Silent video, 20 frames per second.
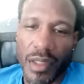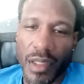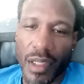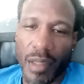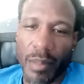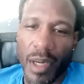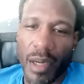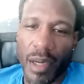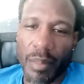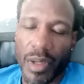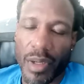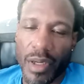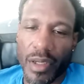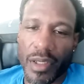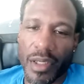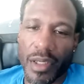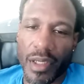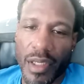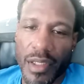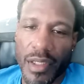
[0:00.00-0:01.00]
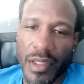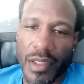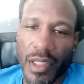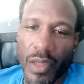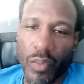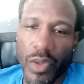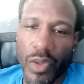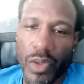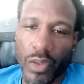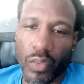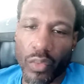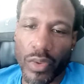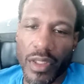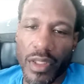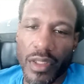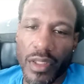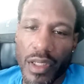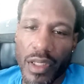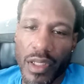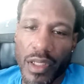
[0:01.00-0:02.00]
about podcasts, is that we don't really
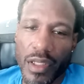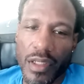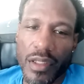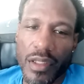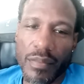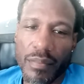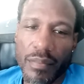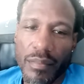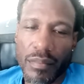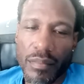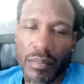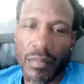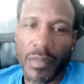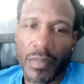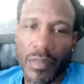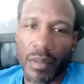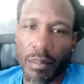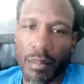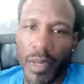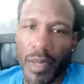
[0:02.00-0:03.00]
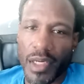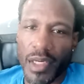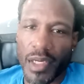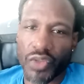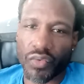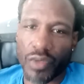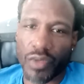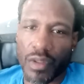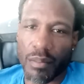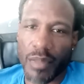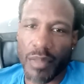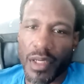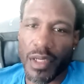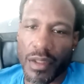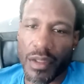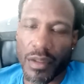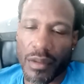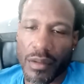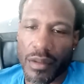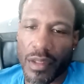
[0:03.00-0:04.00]
need mainstream media
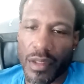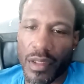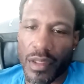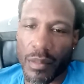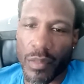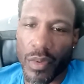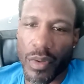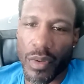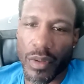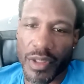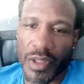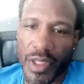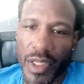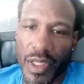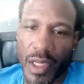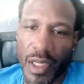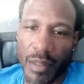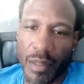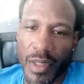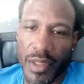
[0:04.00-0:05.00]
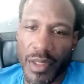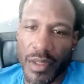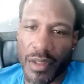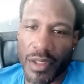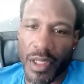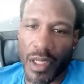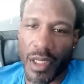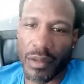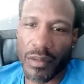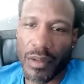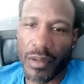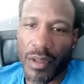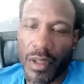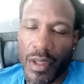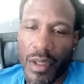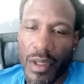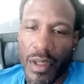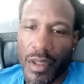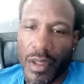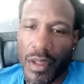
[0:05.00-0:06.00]
anymore to get our message out.
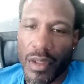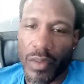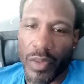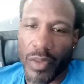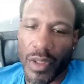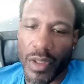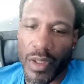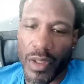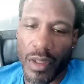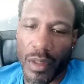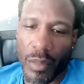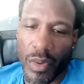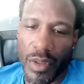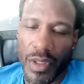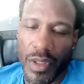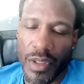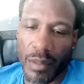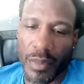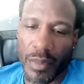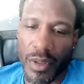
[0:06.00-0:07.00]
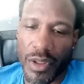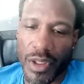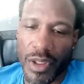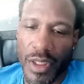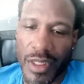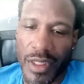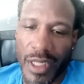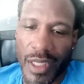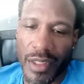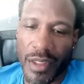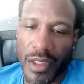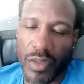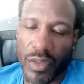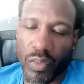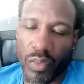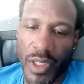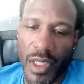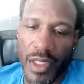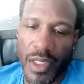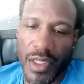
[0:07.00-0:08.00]
We can come on something just like this
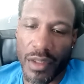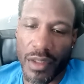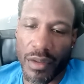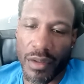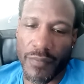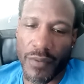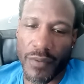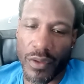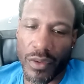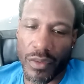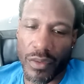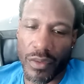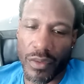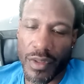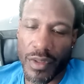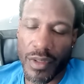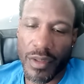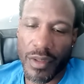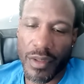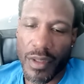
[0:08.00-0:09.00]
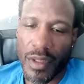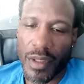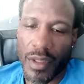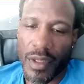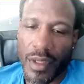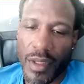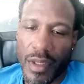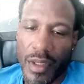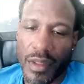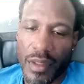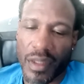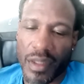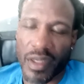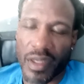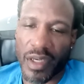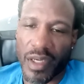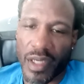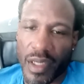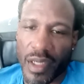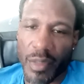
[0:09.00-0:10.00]
with our cell phones and
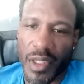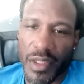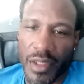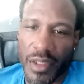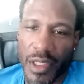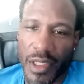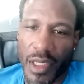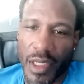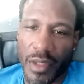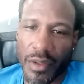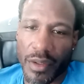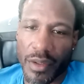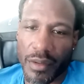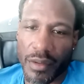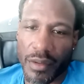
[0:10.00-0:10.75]
get our message out there.